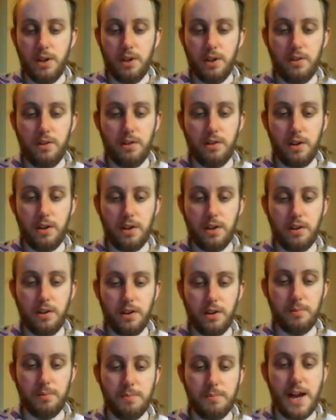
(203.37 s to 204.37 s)

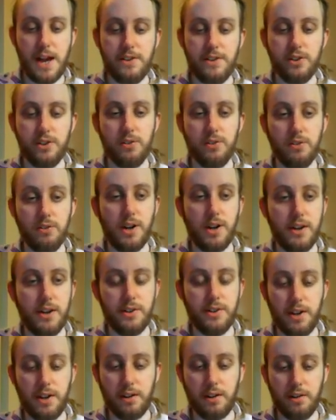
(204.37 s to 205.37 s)
like magic or high
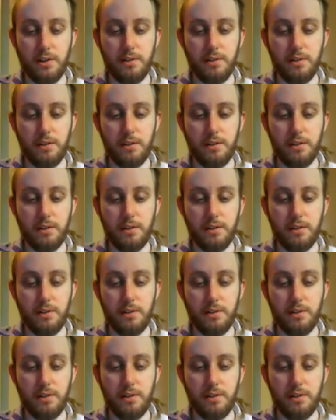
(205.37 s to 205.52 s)
tech.